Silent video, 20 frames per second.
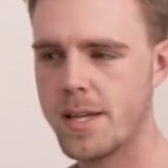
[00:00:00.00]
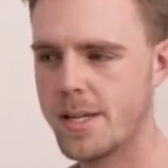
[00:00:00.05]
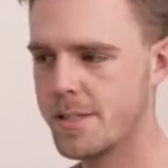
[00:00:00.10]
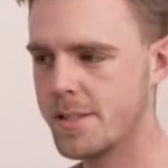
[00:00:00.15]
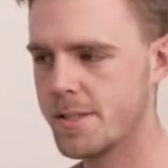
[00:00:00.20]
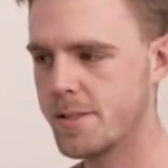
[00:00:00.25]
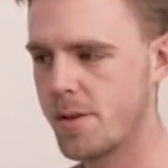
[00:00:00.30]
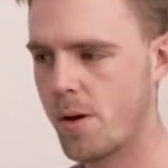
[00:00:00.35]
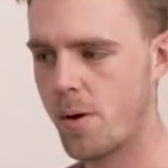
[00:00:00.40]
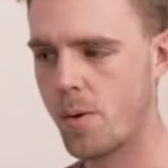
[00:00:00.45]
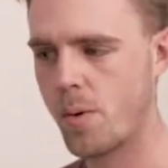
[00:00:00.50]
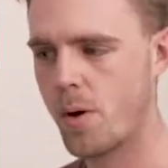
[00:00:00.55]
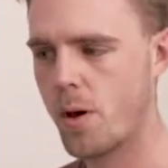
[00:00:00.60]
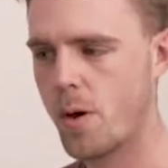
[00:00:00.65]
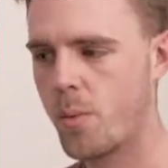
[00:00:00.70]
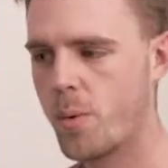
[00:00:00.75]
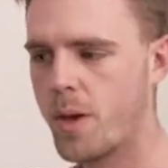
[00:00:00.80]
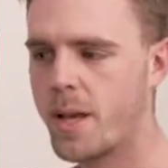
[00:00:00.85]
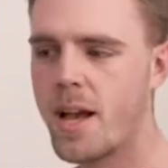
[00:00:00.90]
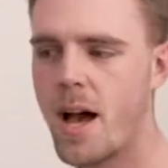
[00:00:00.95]
And so
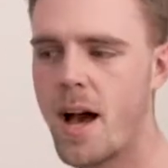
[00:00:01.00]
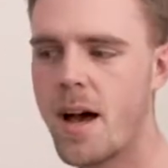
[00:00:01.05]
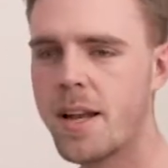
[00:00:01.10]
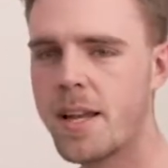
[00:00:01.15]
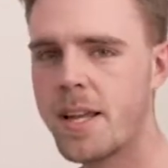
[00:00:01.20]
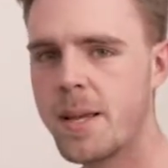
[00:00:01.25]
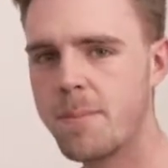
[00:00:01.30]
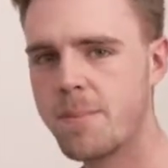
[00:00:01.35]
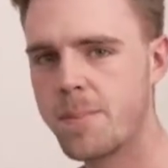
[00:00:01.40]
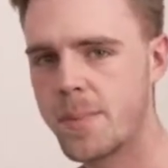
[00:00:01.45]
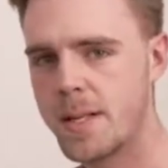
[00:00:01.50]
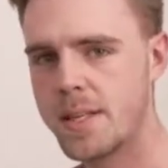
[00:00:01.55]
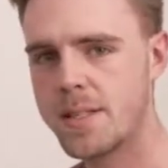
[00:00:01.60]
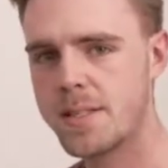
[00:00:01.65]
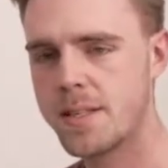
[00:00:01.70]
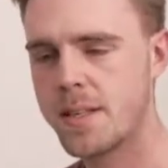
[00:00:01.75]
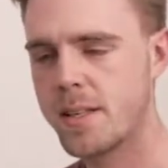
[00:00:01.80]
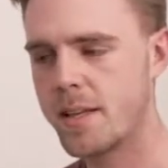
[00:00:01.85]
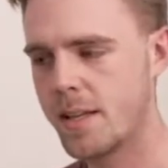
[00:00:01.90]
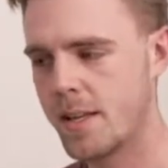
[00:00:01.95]
we can't
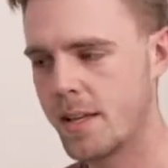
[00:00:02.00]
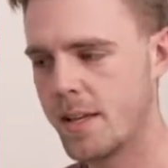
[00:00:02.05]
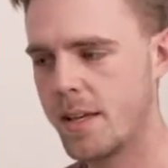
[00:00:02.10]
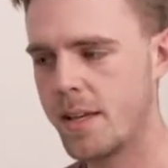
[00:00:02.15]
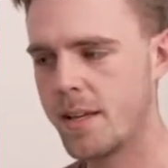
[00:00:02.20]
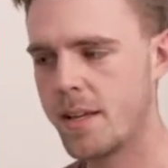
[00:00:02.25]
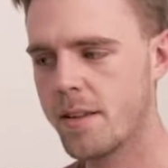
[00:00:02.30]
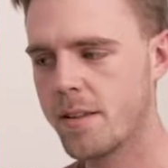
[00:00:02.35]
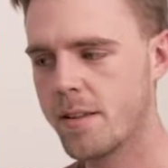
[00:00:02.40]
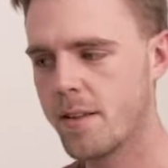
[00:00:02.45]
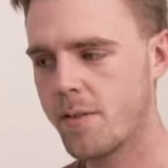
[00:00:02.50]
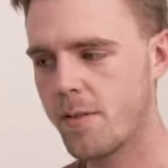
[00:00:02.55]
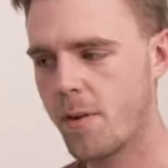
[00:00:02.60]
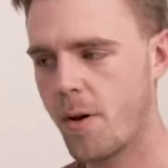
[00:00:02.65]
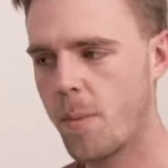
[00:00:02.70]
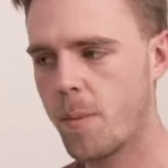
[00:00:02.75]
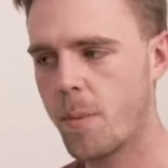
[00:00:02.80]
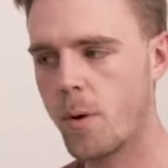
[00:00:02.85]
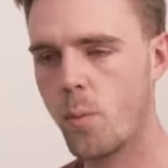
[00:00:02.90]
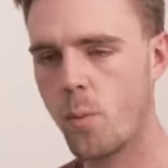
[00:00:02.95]
implicitly
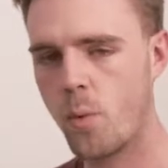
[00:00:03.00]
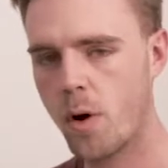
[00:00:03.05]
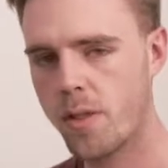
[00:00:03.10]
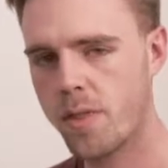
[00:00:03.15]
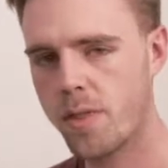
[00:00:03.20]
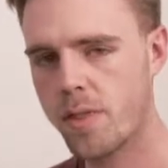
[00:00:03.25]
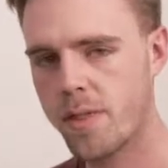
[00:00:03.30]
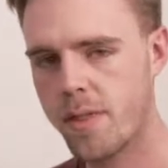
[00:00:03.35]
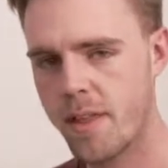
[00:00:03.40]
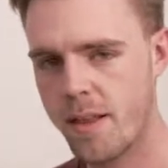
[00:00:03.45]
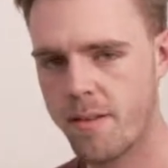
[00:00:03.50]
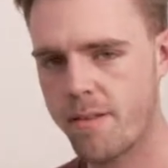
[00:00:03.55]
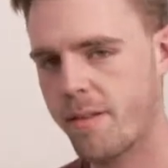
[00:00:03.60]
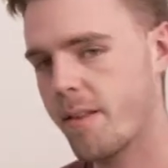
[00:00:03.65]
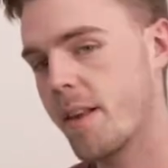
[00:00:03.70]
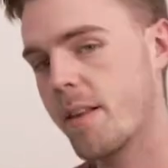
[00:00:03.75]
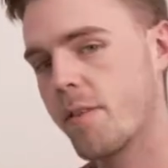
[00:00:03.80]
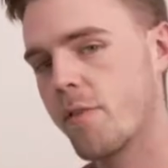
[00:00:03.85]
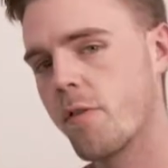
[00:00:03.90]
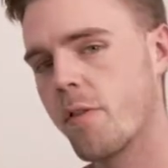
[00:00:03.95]
determine what this
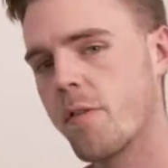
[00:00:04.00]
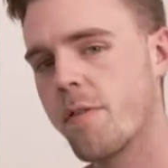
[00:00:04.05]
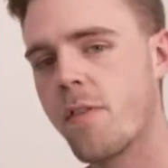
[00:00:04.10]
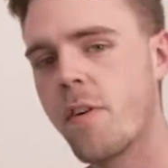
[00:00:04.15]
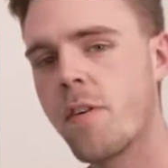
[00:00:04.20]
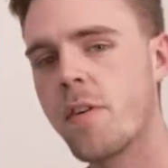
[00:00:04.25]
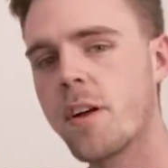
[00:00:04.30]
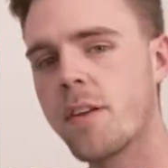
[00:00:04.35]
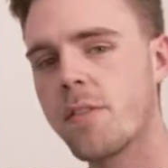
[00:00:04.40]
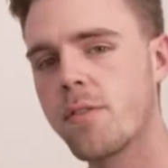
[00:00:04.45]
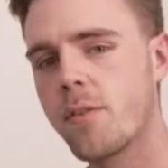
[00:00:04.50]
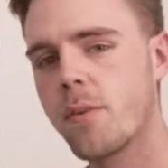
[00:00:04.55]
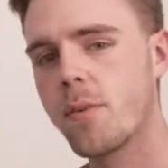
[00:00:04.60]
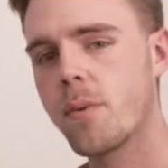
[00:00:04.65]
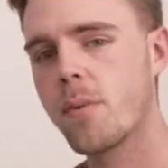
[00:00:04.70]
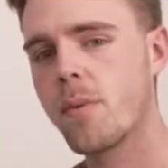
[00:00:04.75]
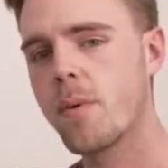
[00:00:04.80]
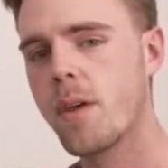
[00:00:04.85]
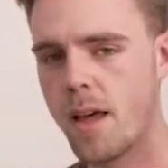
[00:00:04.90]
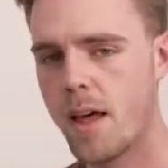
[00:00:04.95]
is referring
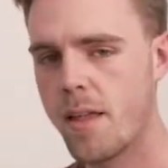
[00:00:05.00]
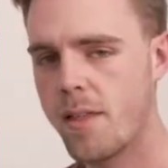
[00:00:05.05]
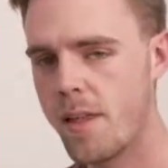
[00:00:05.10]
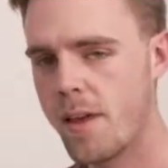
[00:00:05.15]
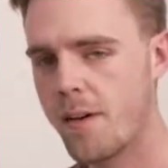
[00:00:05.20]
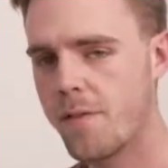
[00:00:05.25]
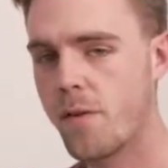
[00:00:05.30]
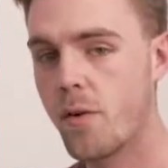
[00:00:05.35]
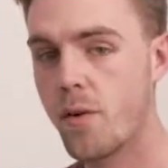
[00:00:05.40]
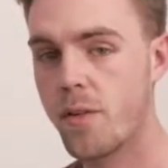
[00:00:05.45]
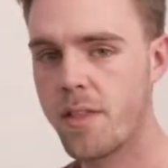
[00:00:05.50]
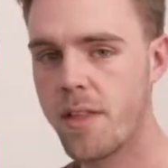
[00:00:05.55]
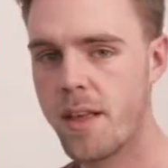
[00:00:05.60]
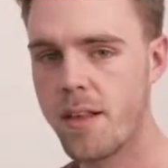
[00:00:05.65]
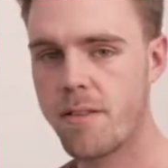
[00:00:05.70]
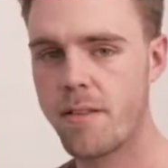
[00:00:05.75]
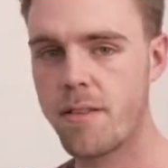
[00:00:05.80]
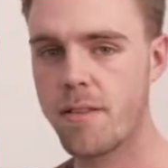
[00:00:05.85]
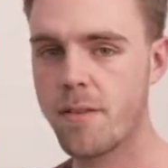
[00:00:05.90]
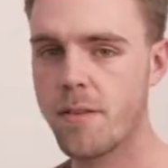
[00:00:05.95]
to. And therefore
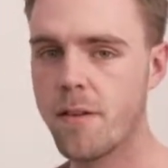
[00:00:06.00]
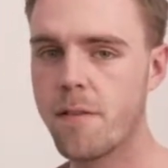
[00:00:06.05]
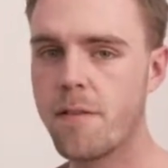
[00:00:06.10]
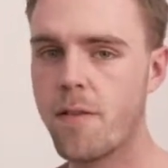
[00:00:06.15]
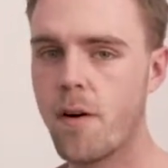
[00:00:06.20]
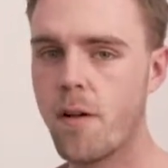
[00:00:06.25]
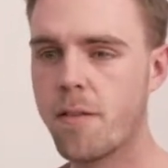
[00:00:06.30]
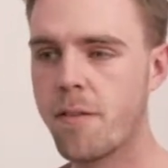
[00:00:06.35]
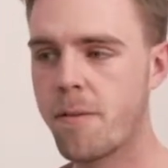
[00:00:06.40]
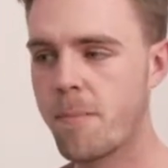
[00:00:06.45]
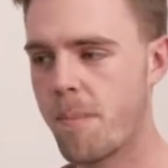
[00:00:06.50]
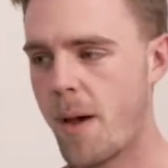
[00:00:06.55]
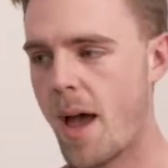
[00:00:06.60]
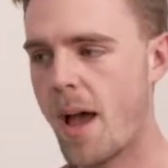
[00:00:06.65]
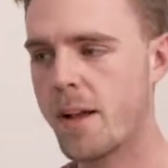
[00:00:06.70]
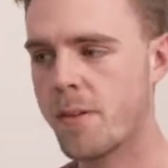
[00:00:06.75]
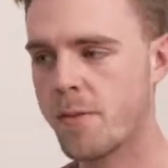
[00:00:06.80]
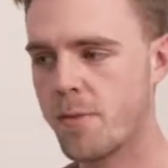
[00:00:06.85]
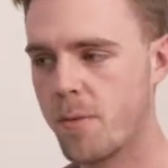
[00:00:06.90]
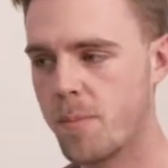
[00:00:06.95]
this defaults
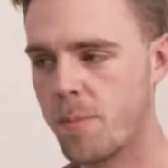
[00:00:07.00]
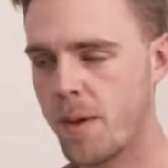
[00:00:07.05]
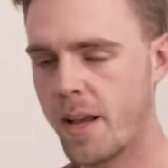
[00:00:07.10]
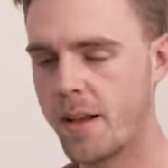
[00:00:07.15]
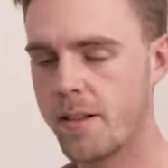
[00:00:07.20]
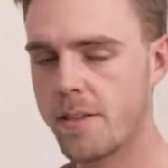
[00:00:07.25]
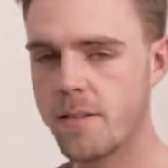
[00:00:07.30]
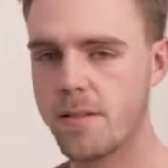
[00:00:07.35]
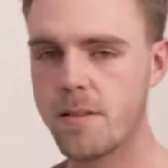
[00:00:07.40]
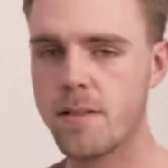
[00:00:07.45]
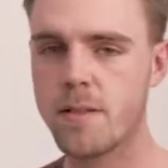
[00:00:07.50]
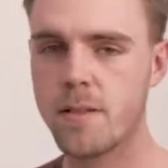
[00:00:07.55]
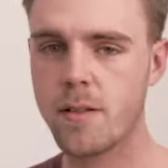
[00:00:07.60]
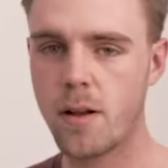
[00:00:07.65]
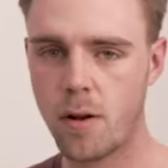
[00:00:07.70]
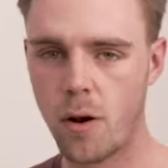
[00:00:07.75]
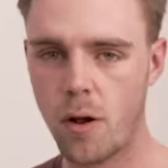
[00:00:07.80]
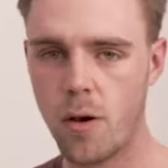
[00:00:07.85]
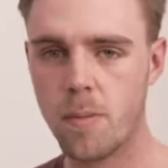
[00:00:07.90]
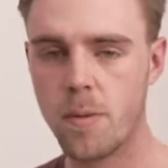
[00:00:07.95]
back to being the
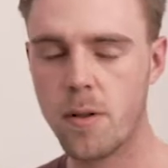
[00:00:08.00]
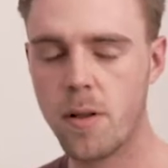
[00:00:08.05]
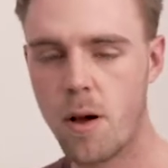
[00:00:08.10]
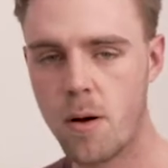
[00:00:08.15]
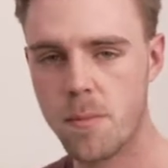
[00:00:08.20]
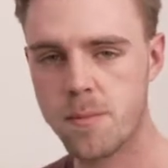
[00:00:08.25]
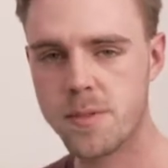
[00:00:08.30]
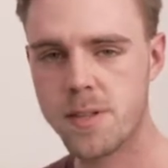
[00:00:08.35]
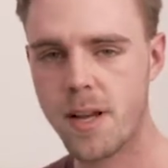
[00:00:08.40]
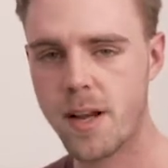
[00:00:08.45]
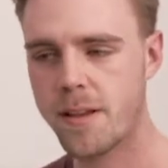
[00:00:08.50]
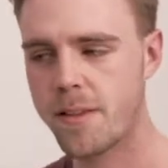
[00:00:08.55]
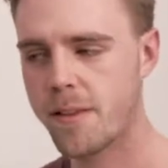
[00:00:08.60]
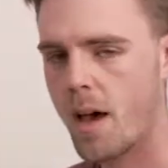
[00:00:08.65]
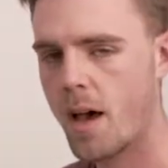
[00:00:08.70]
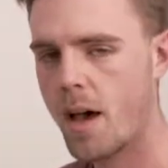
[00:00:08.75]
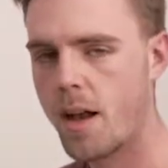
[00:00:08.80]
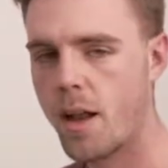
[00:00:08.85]
global object.